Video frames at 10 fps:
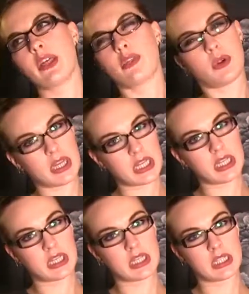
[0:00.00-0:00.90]
3.
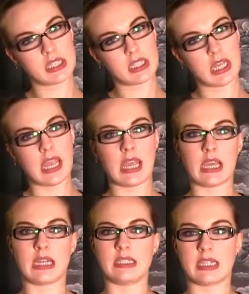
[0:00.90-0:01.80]

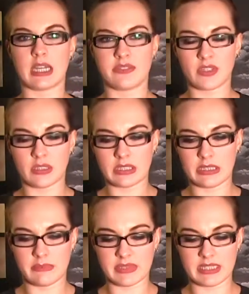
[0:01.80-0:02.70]
And I've
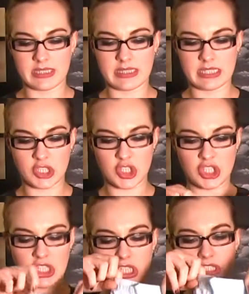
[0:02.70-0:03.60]
already been
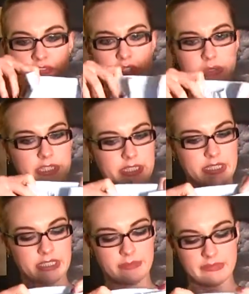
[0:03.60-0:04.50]
stitched on a few
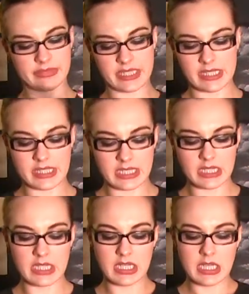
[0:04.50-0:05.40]
times.
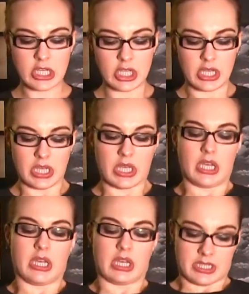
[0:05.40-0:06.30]

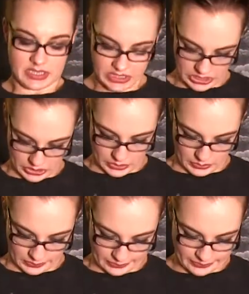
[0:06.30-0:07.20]
So,